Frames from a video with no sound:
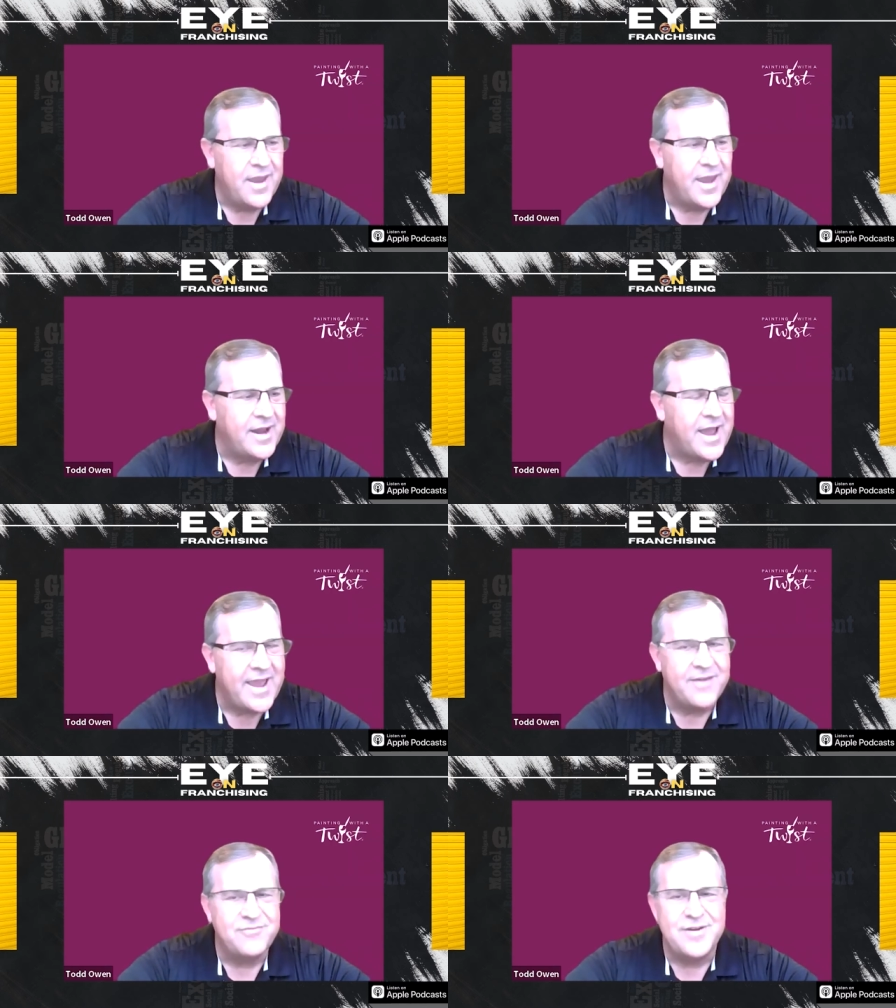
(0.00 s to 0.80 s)
and
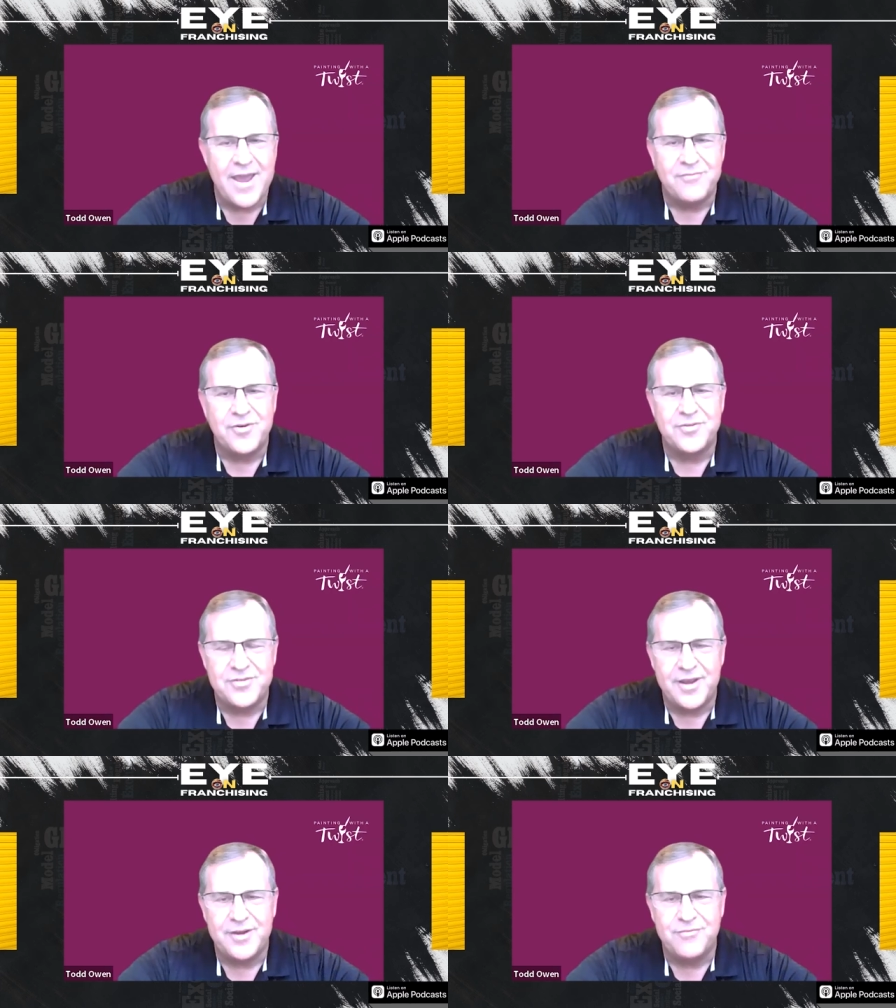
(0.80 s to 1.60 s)
I have never
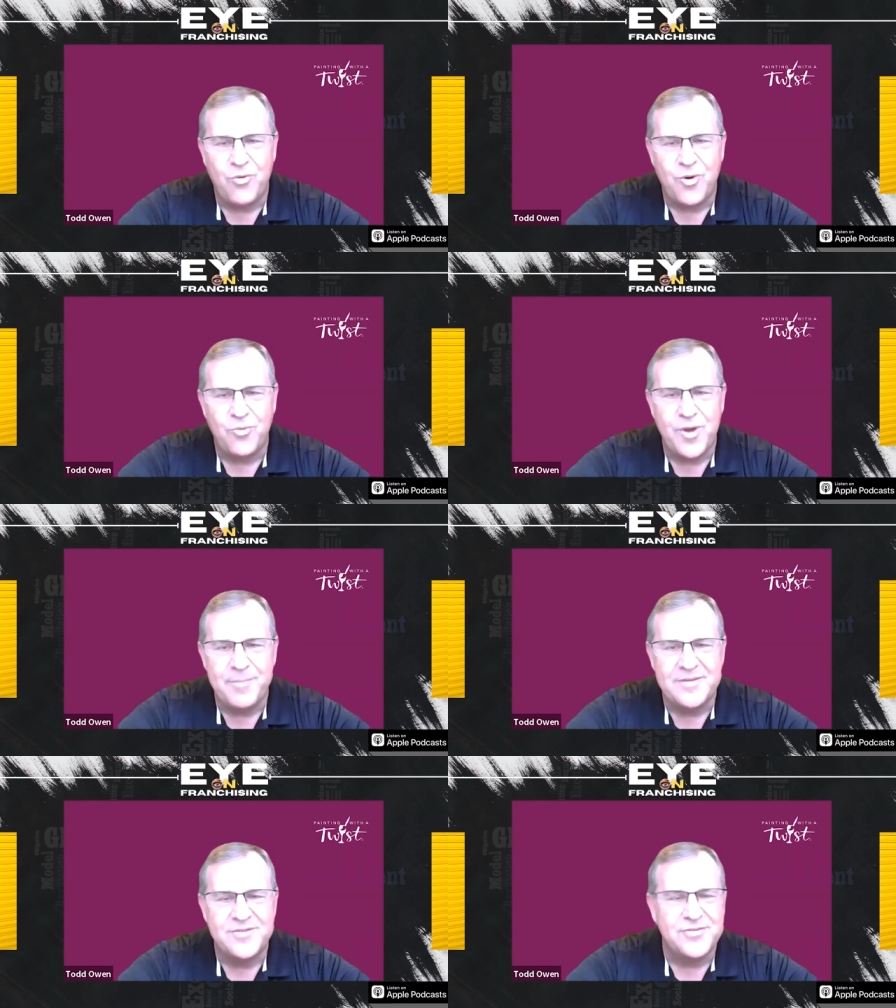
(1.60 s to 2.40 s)
seen four
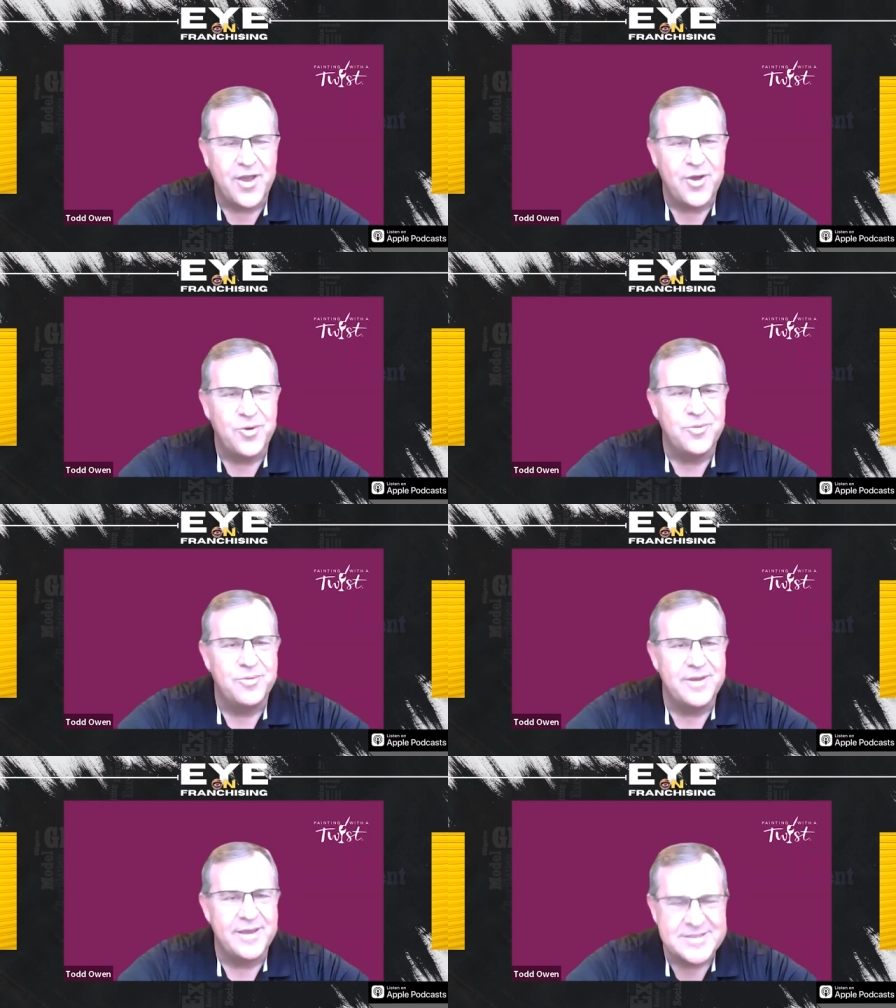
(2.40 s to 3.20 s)
women so
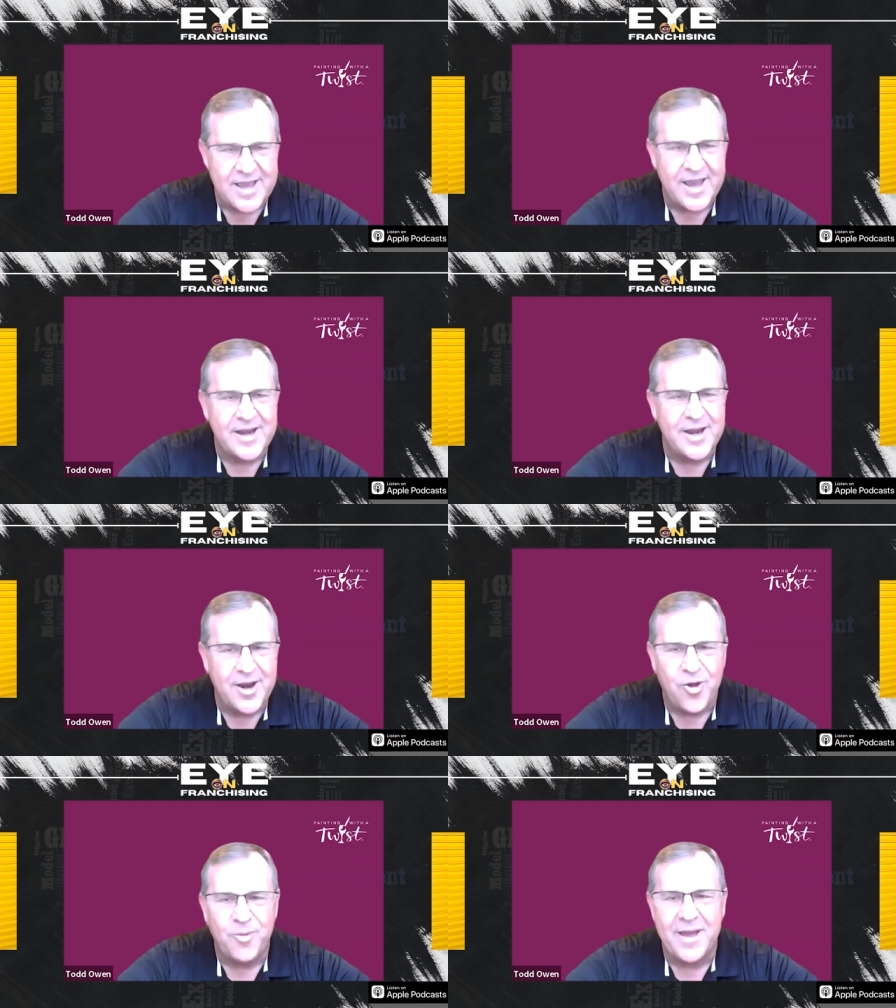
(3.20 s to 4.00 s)
excited
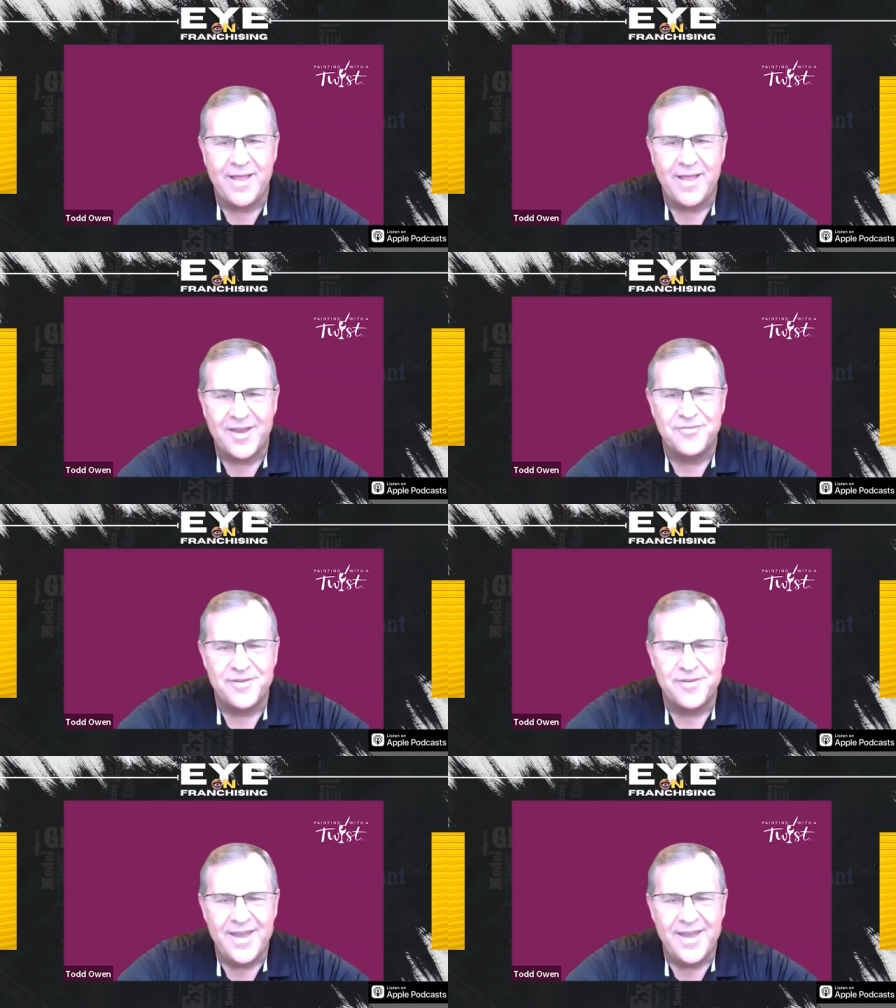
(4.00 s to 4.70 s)
in all my life.